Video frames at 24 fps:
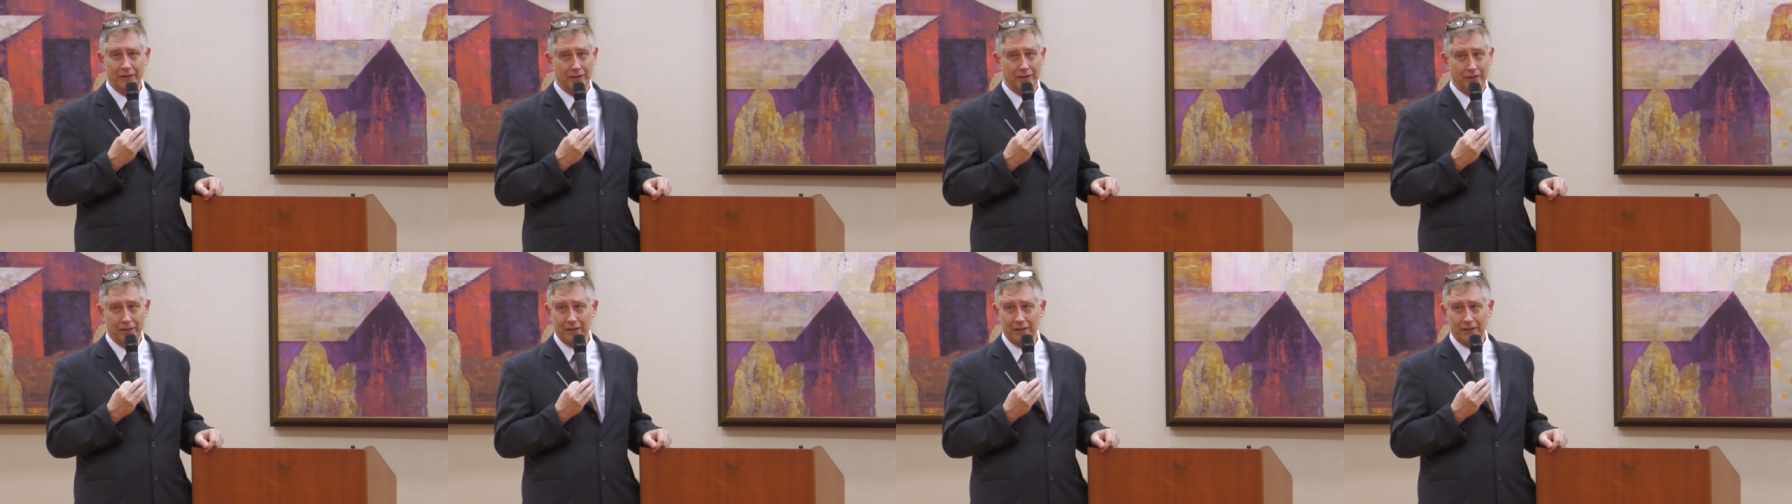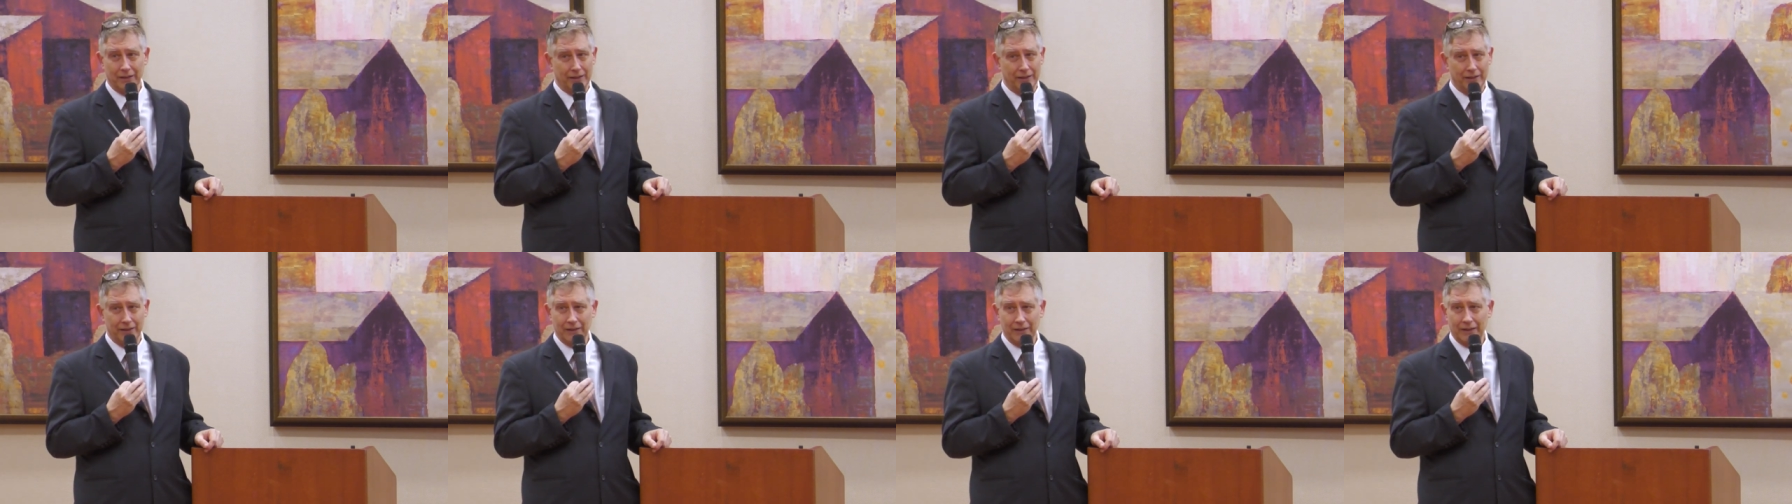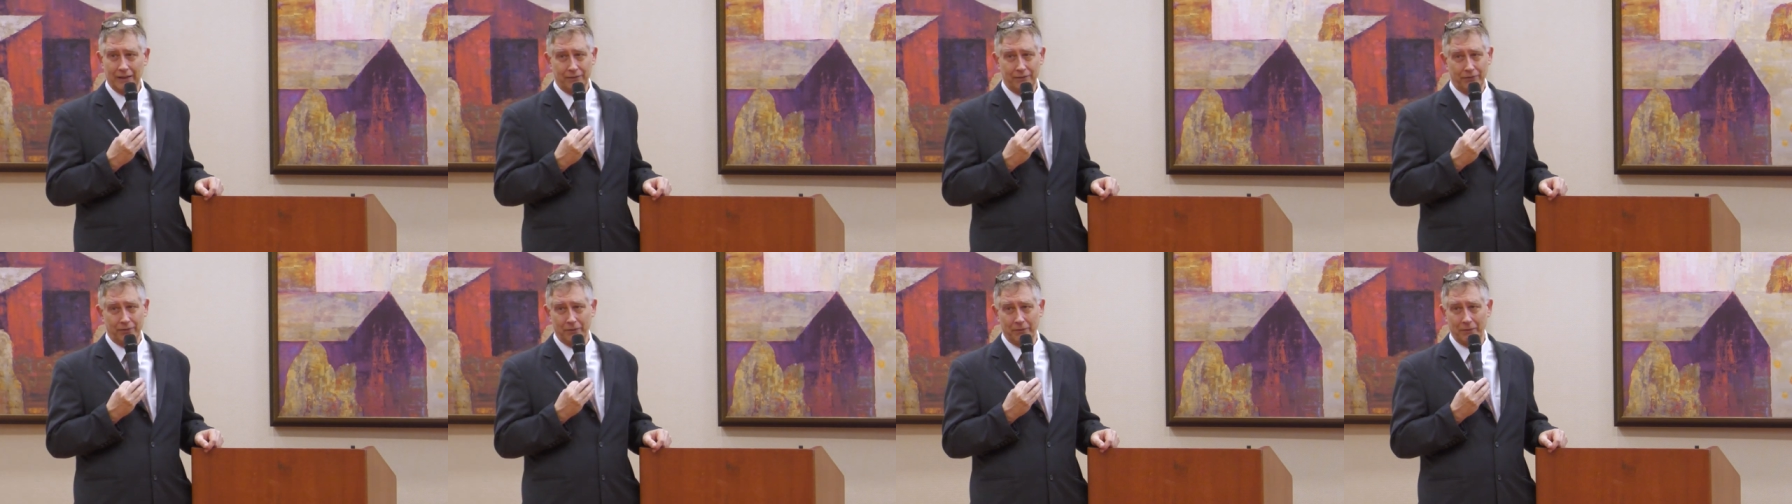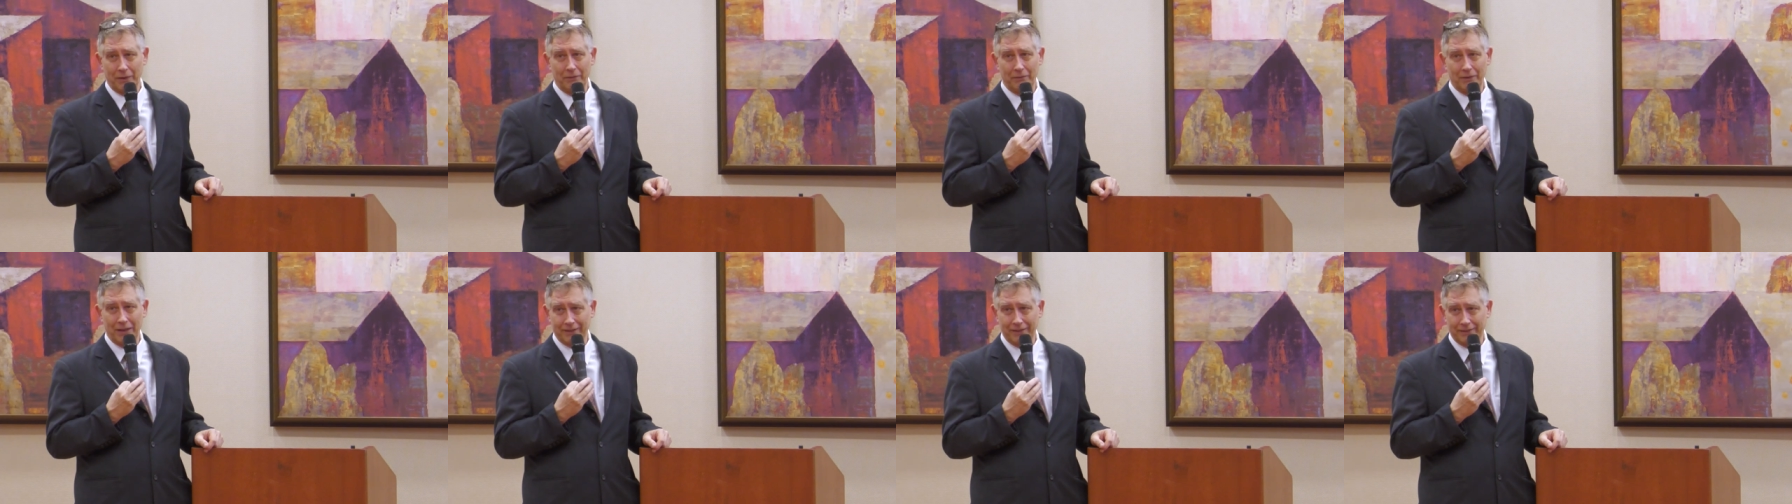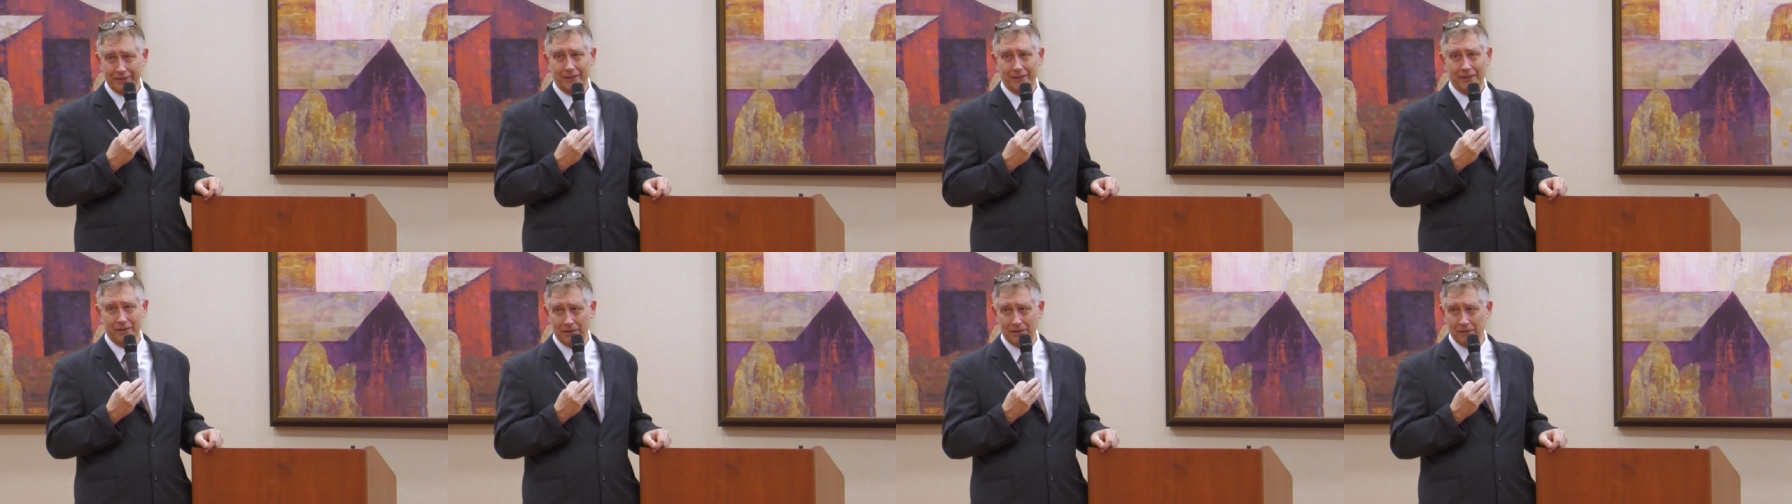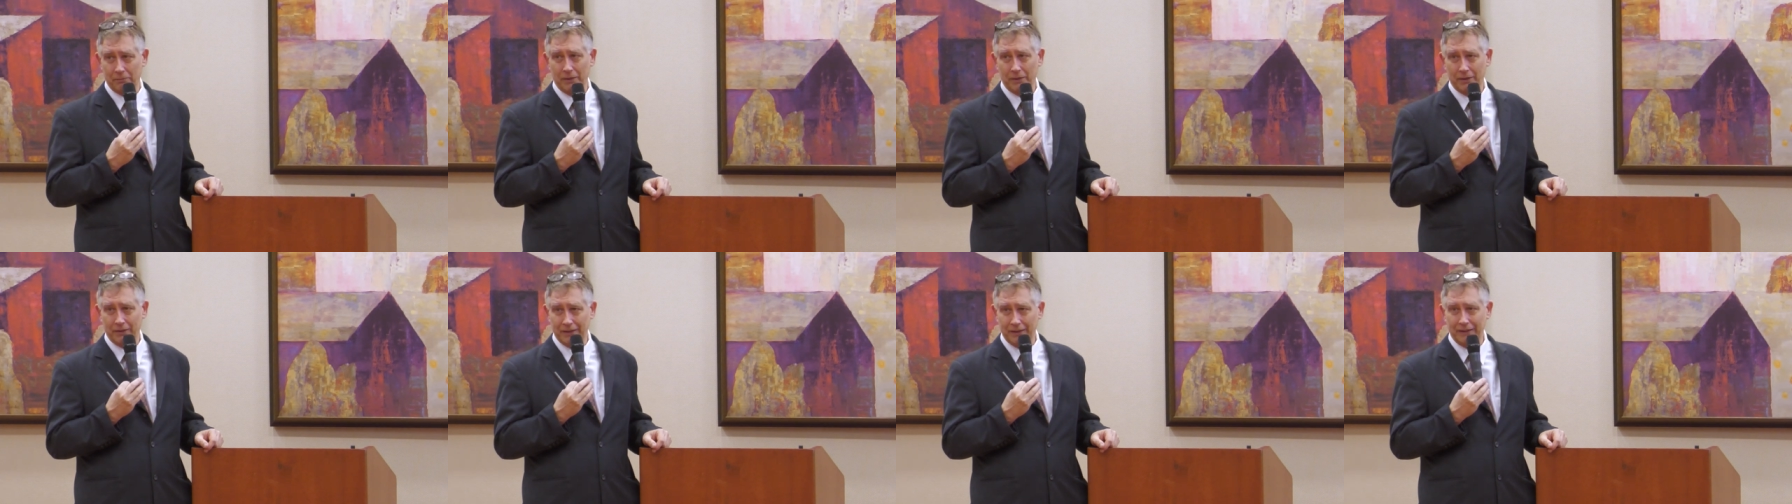you're not gonna die from M S
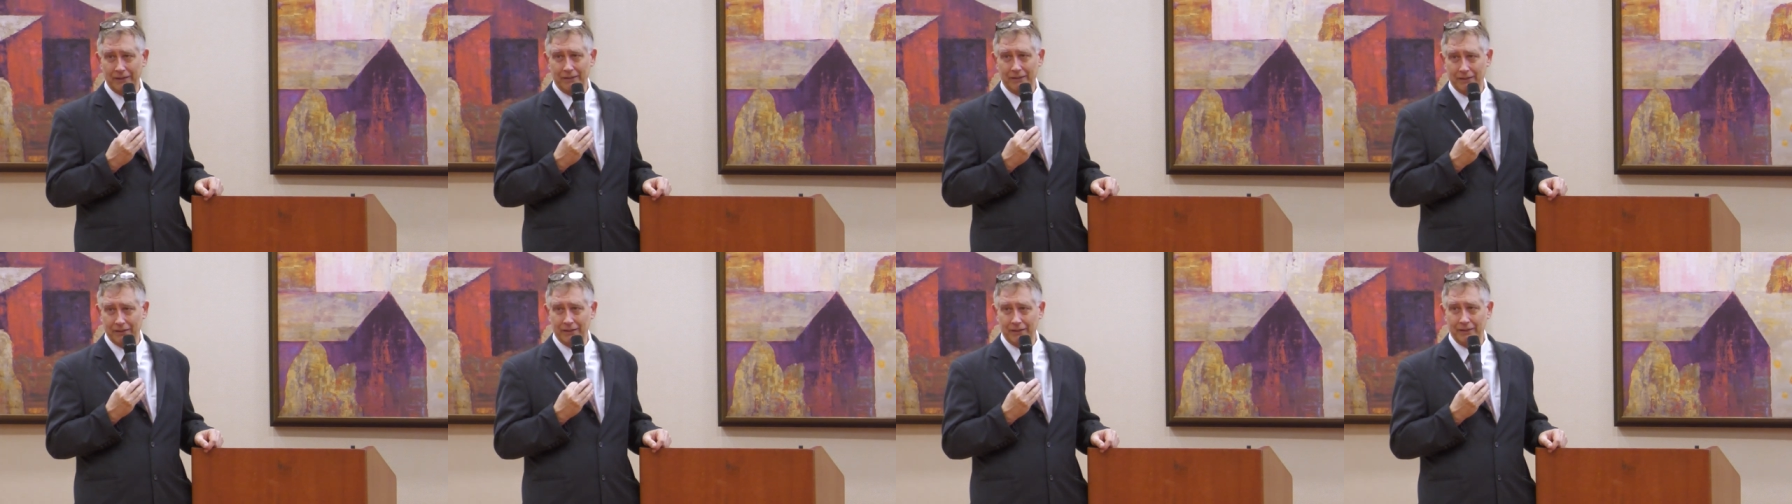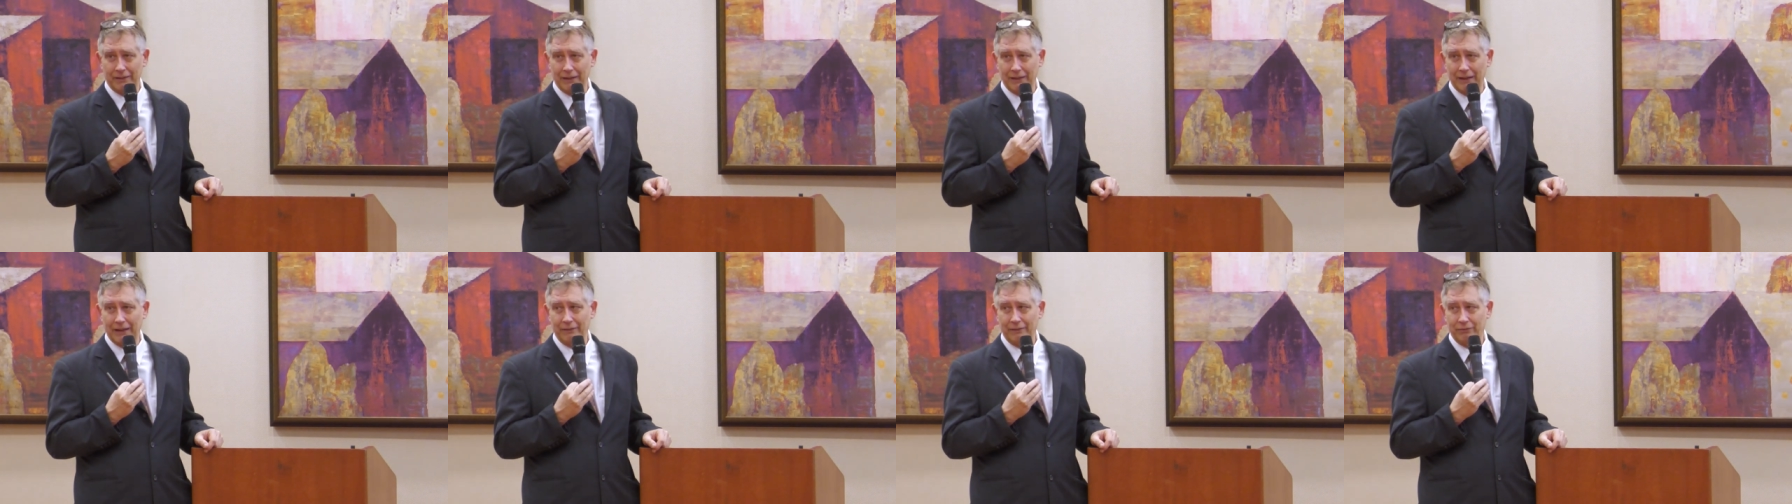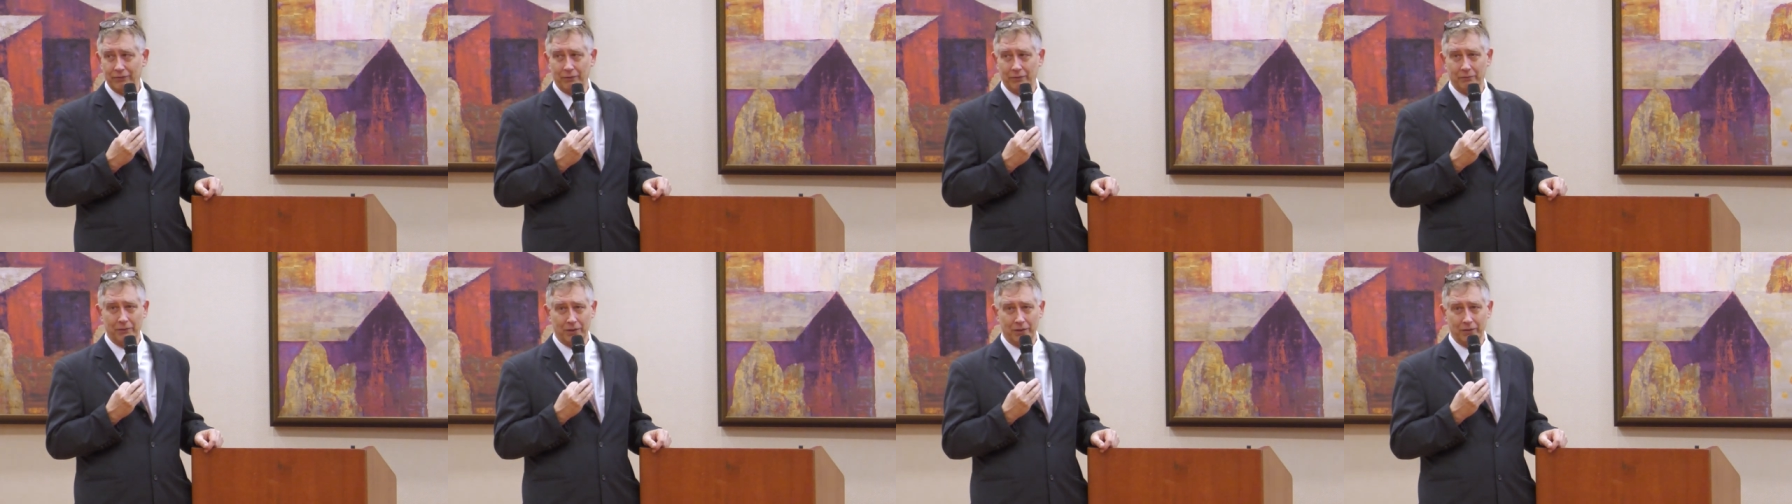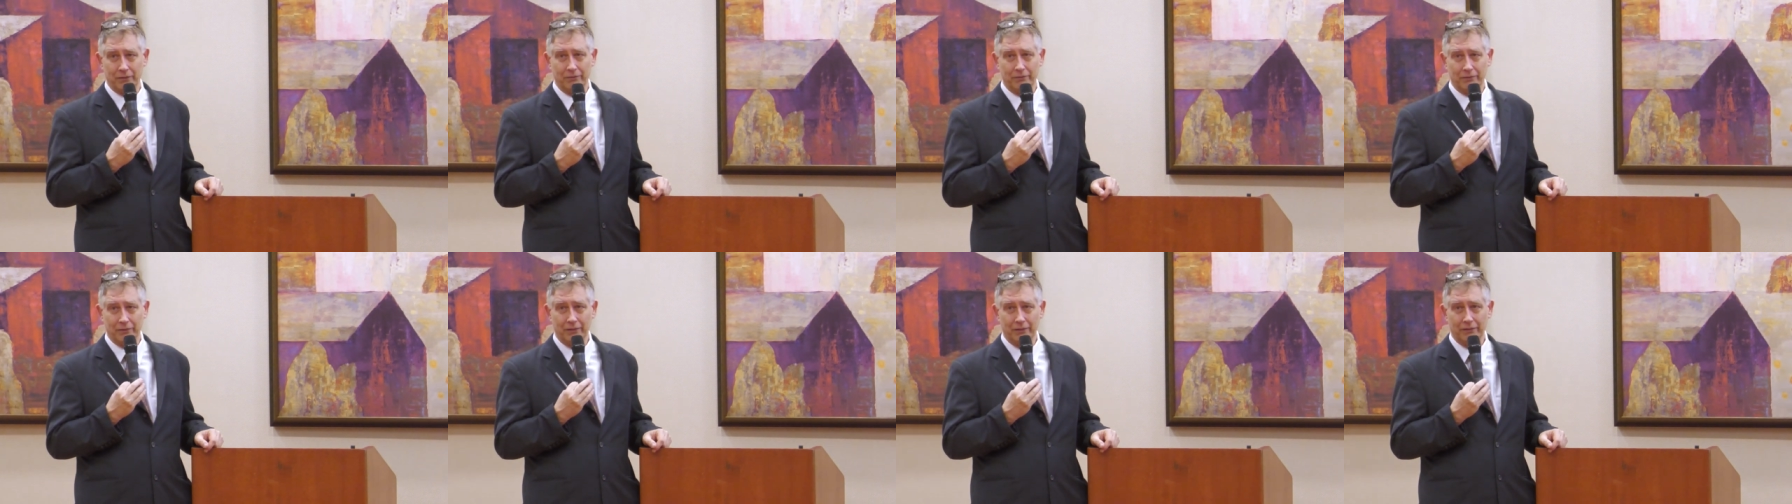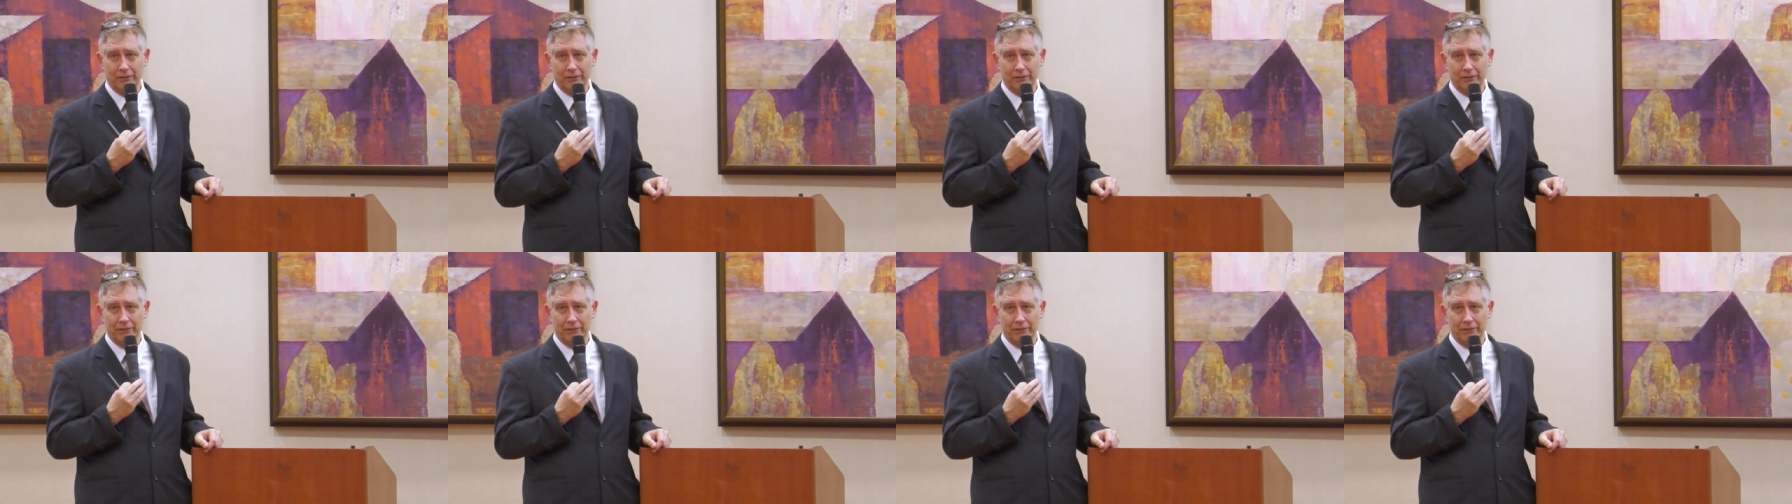disability, you're gonna die from your